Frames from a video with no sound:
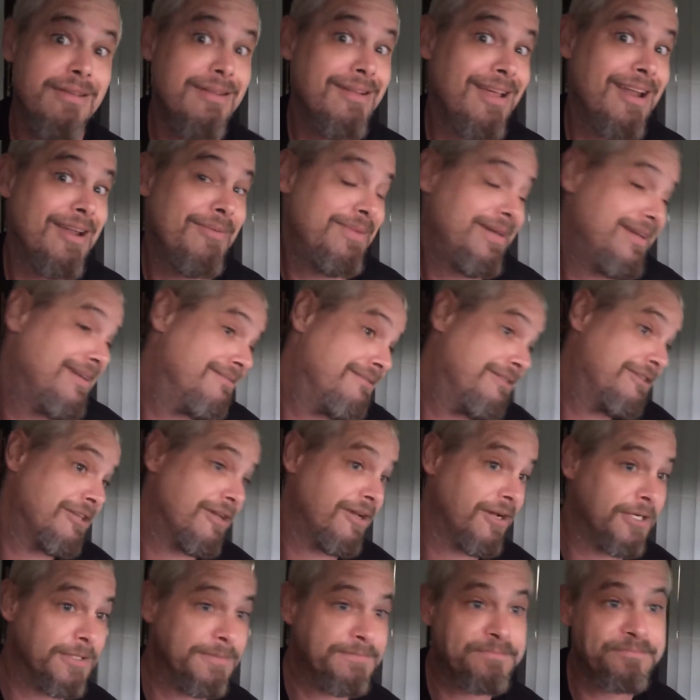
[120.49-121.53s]
you know what I mean?
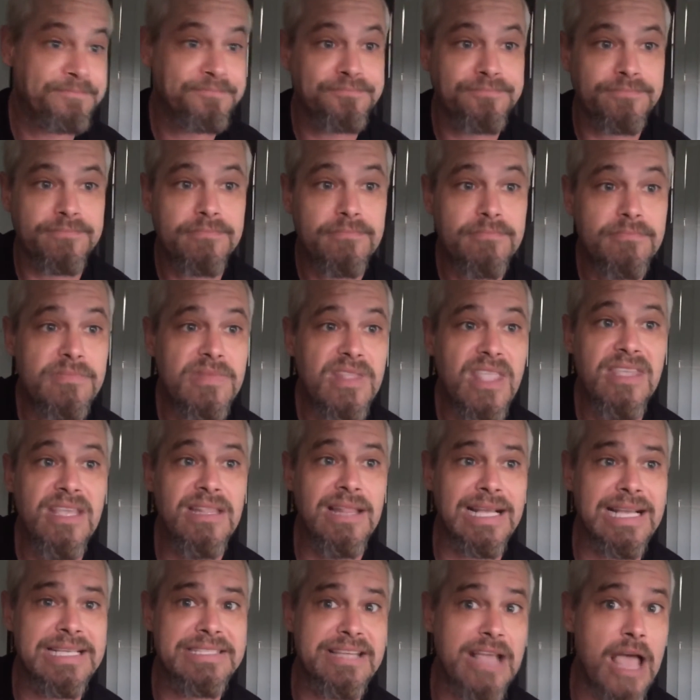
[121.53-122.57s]
So.
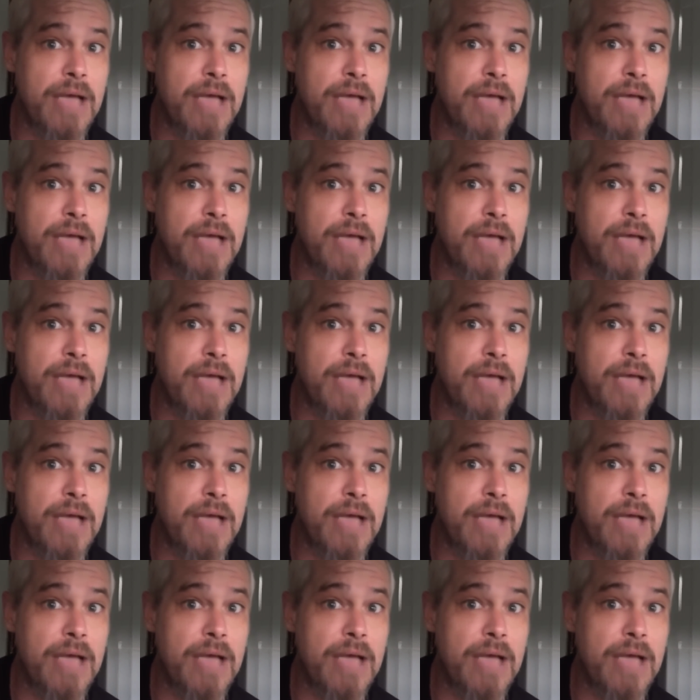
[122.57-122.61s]
Like I